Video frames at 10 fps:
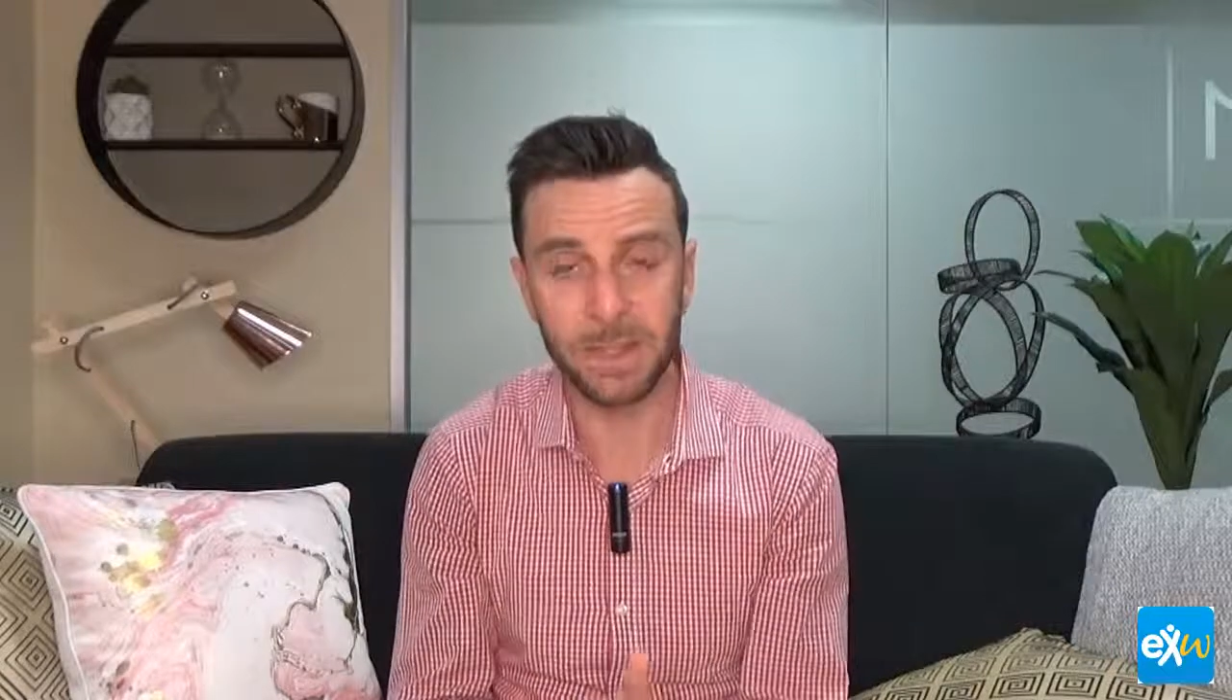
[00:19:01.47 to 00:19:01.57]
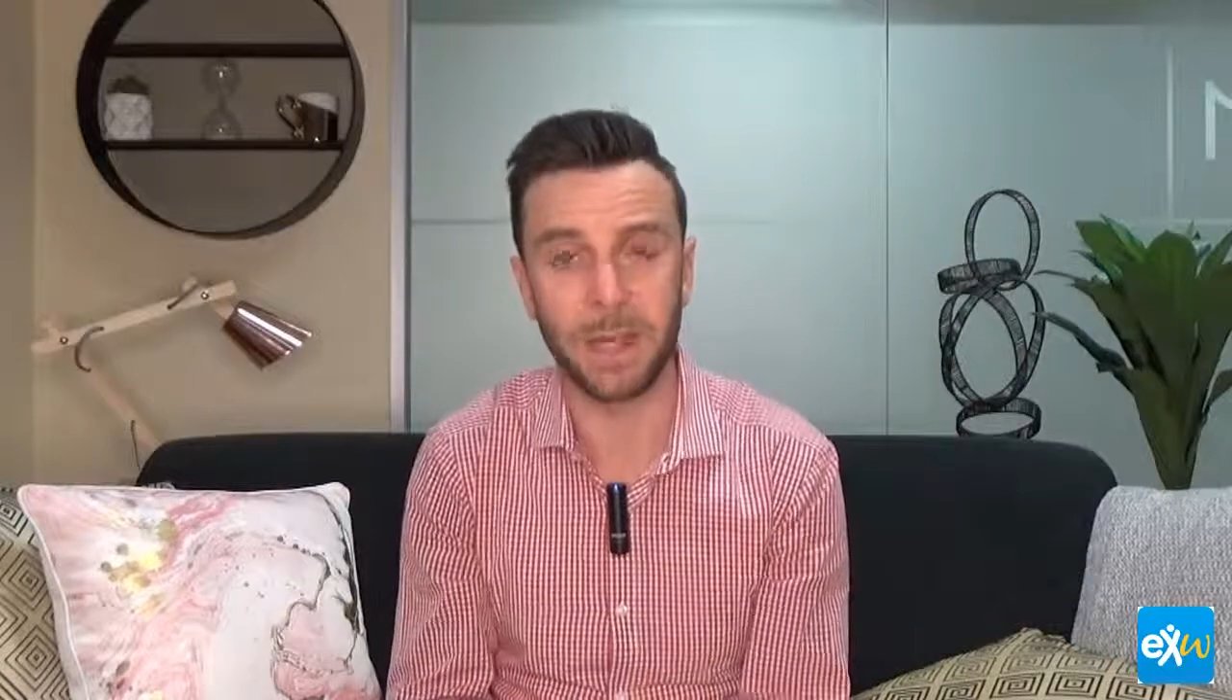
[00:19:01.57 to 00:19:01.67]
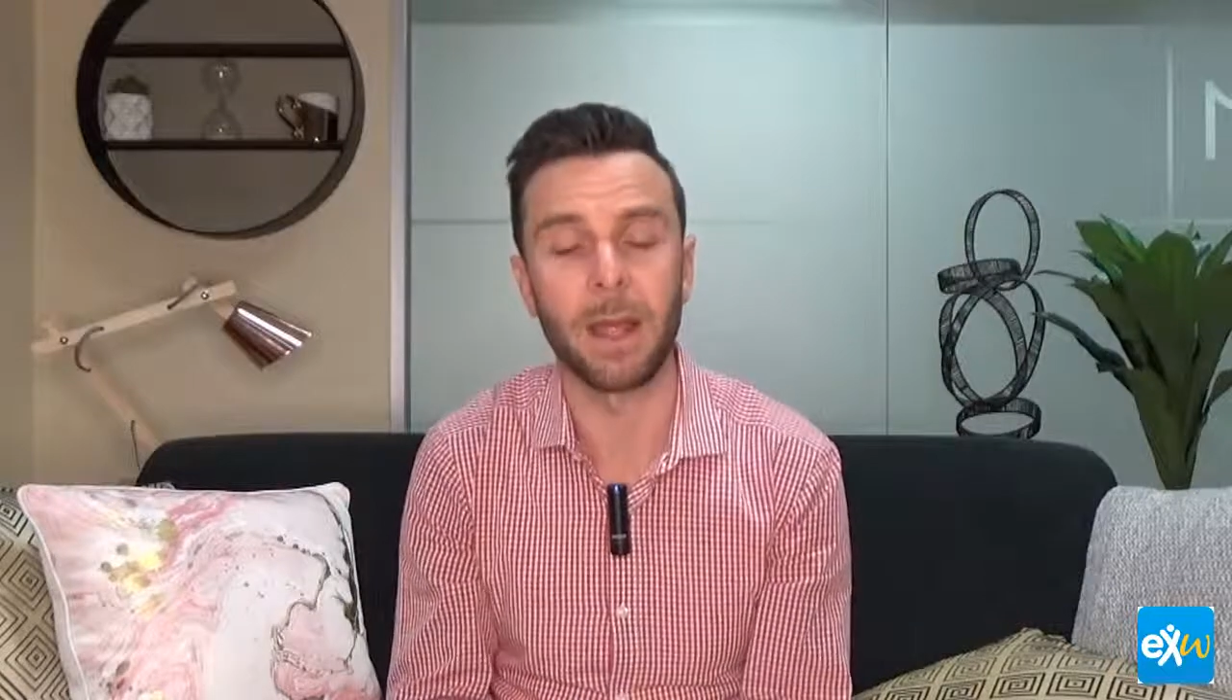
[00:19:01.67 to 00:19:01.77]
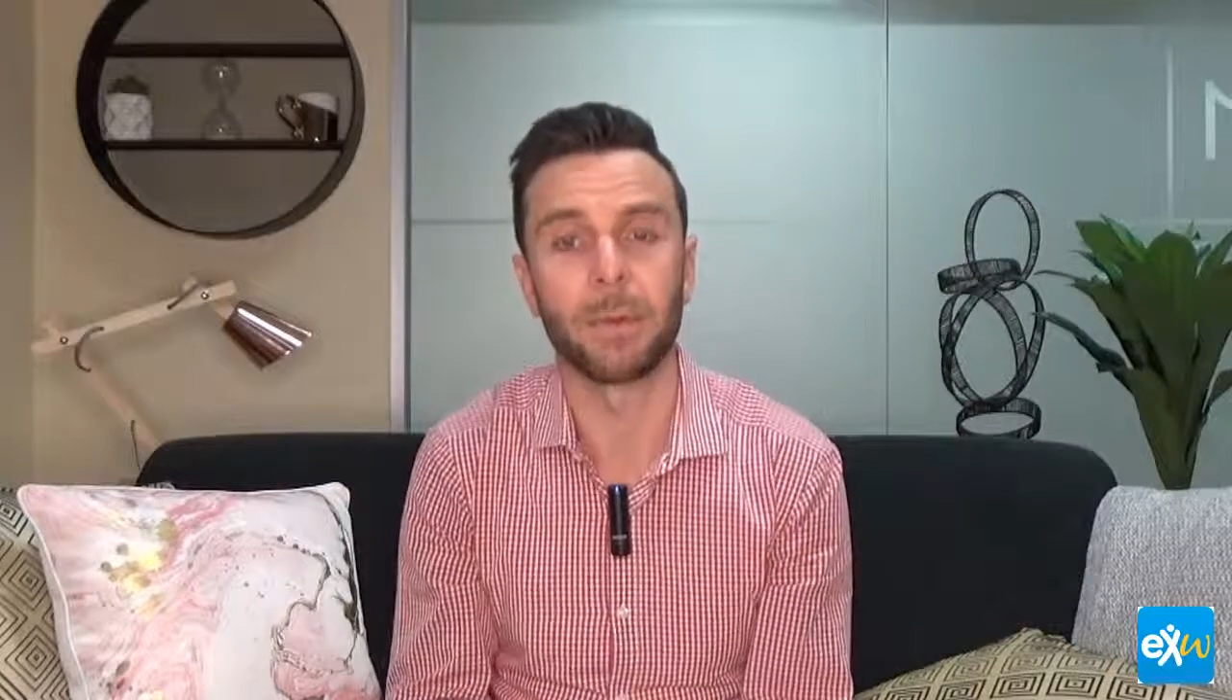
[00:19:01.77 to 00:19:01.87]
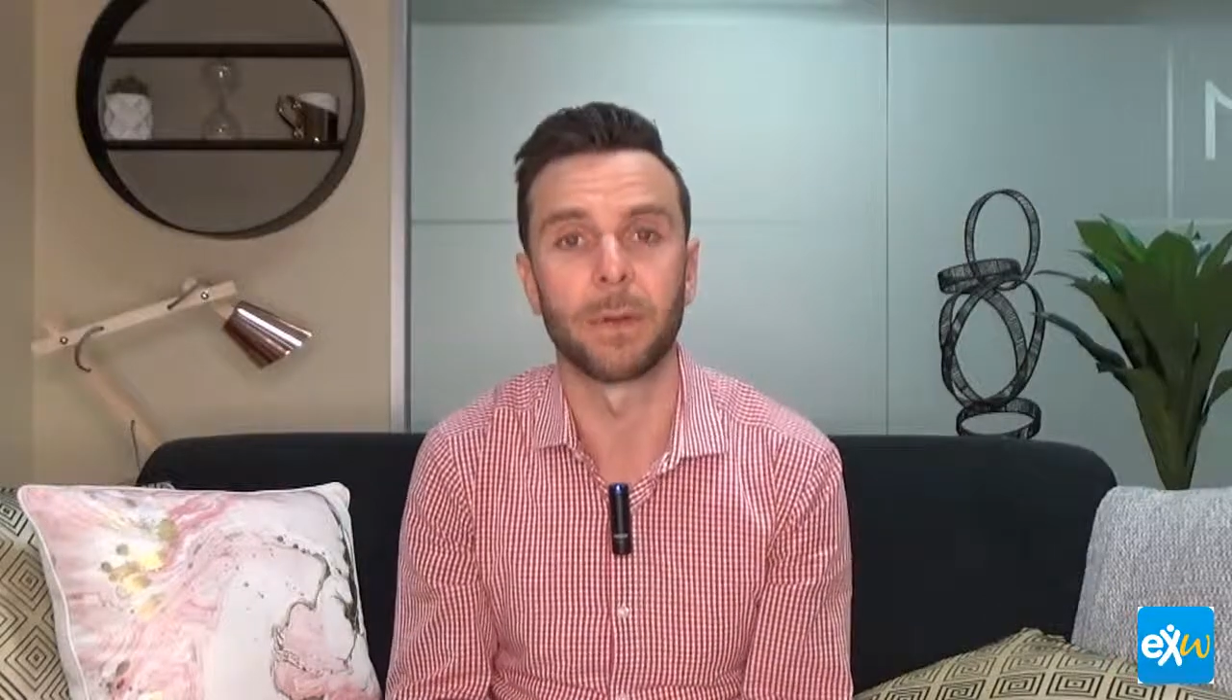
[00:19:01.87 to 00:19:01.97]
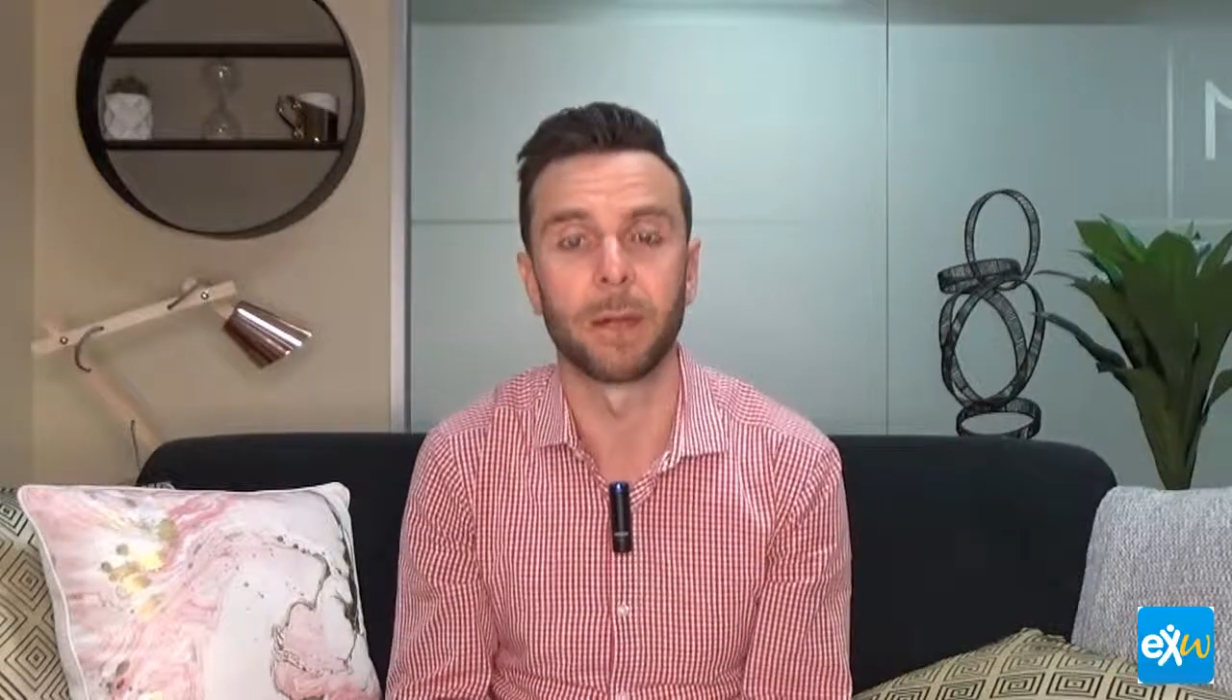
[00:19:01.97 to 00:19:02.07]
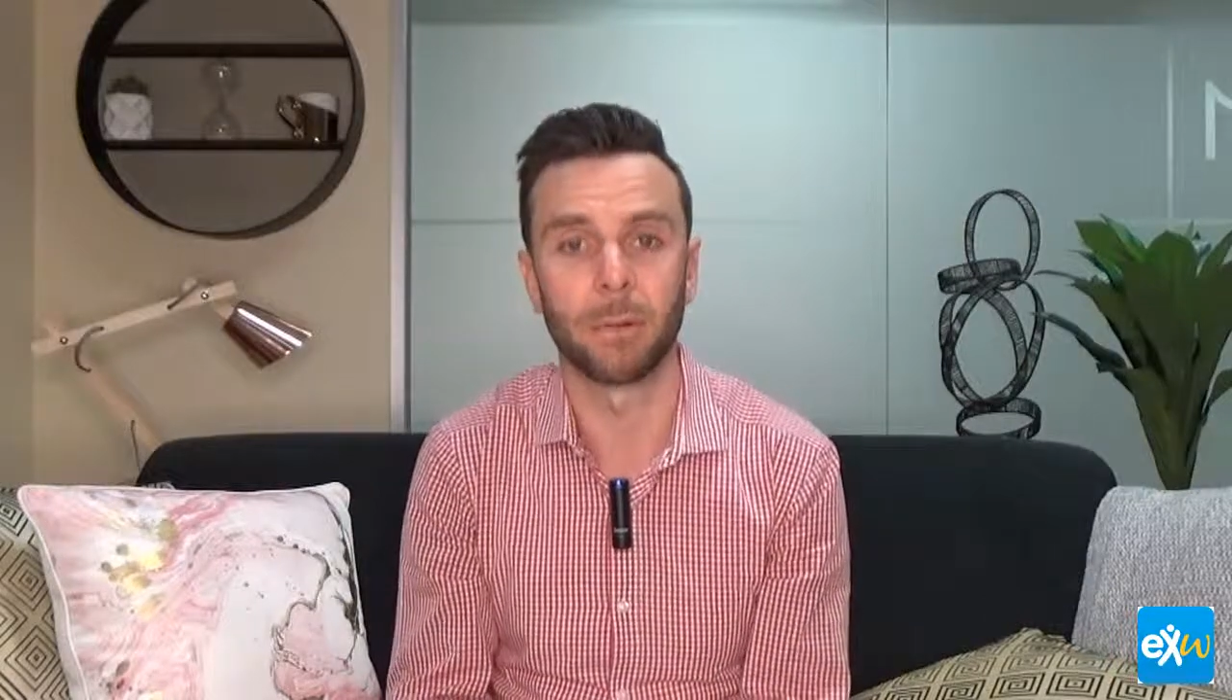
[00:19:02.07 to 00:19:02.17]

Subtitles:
setup